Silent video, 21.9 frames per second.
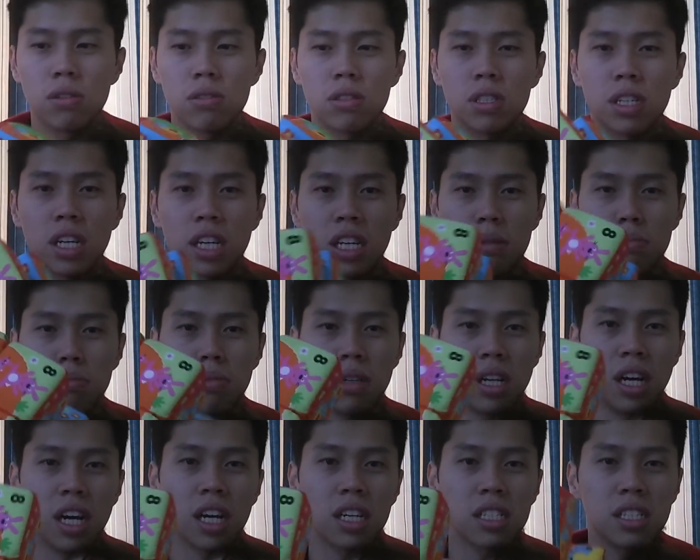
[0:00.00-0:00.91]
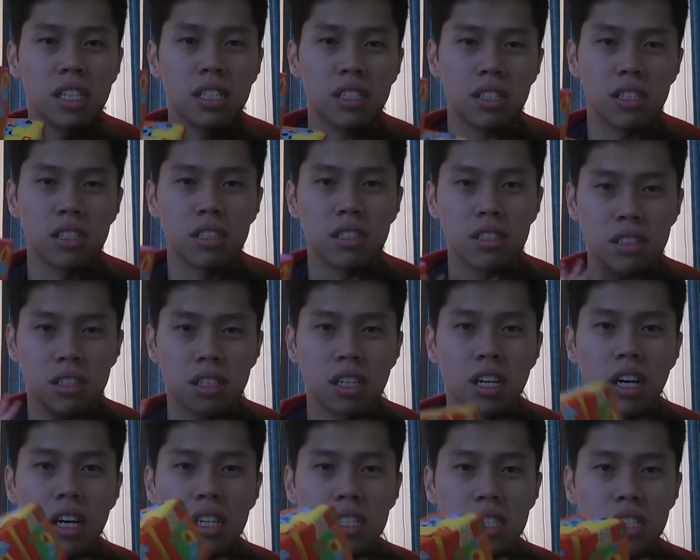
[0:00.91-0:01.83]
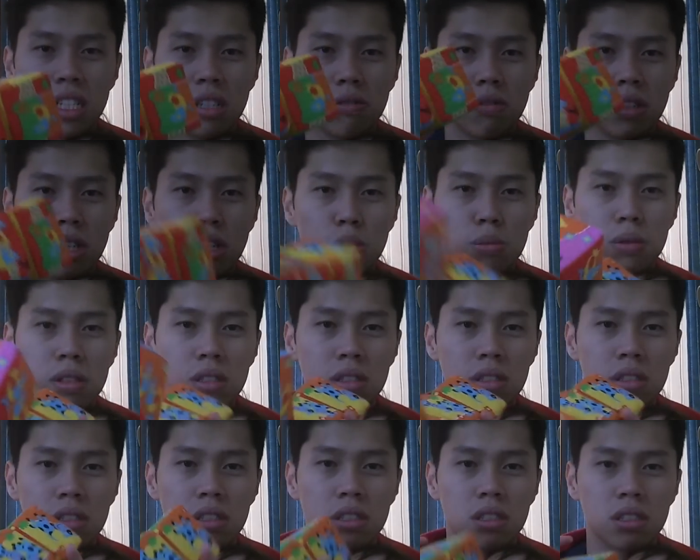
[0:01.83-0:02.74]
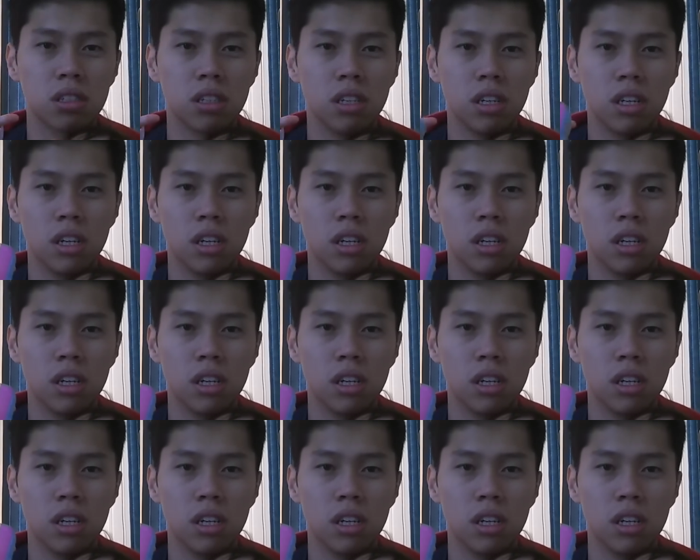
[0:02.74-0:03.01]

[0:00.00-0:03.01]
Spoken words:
those like blocks that just constantly reopens, and